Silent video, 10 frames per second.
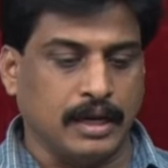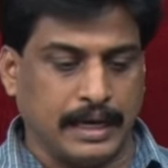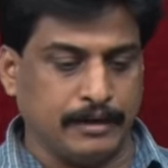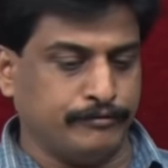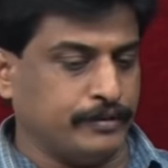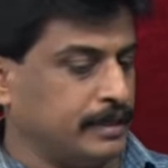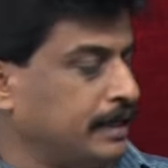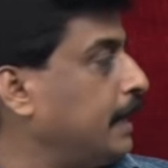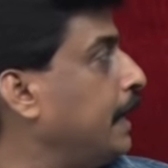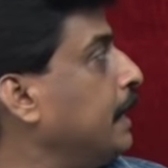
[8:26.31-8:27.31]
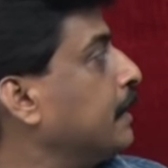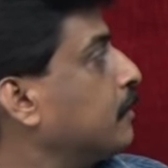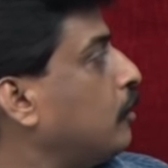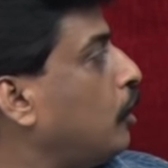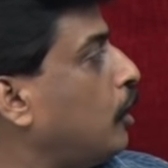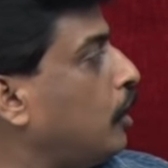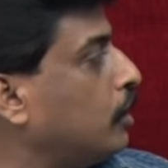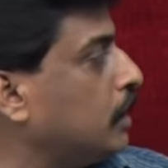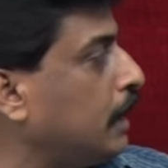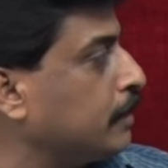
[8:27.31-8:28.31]
-n
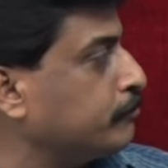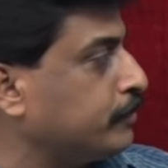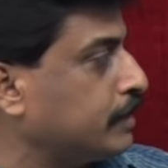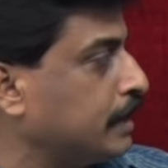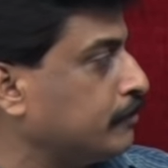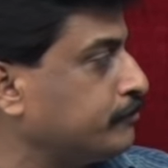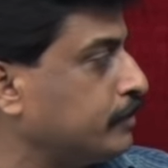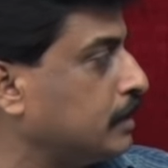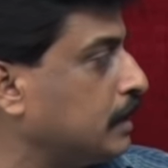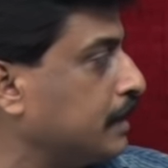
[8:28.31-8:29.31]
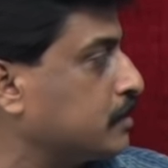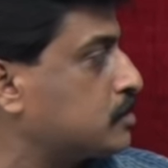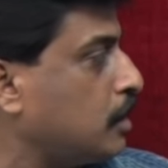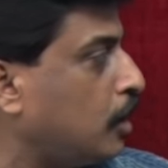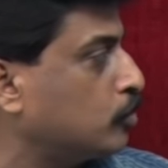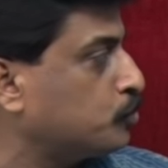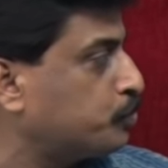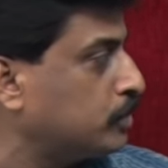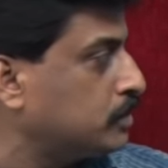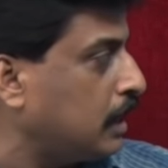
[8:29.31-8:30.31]
or lines
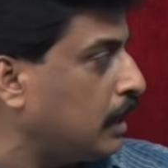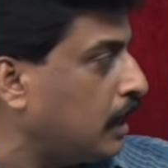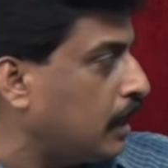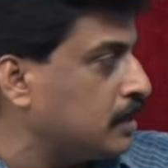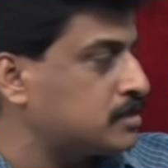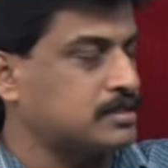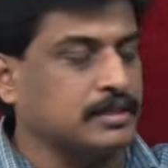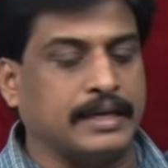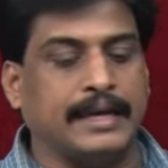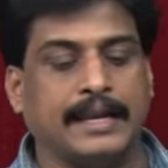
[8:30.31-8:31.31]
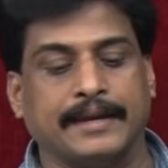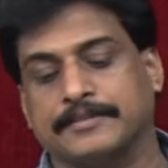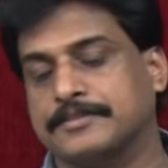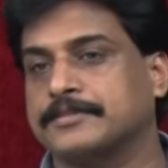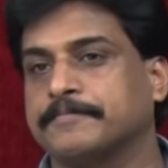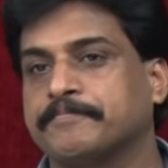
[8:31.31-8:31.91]
output the last k lines.